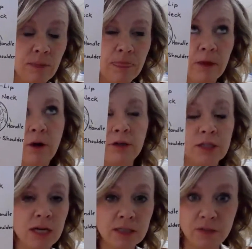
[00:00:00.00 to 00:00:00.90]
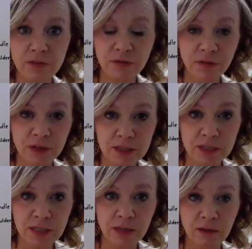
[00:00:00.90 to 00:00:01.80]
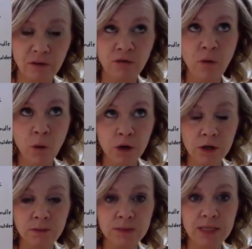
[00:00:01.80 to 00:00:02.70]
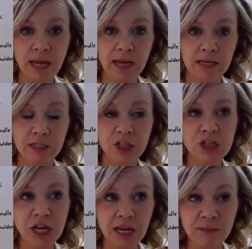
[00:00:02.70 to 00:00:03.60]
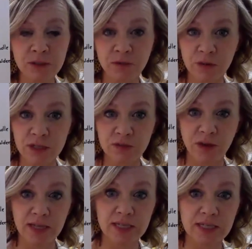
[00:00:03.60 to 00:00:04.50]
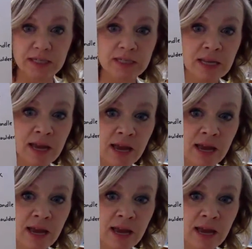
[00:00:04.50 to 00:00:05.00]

There are tons of different forms and shapes for these vases,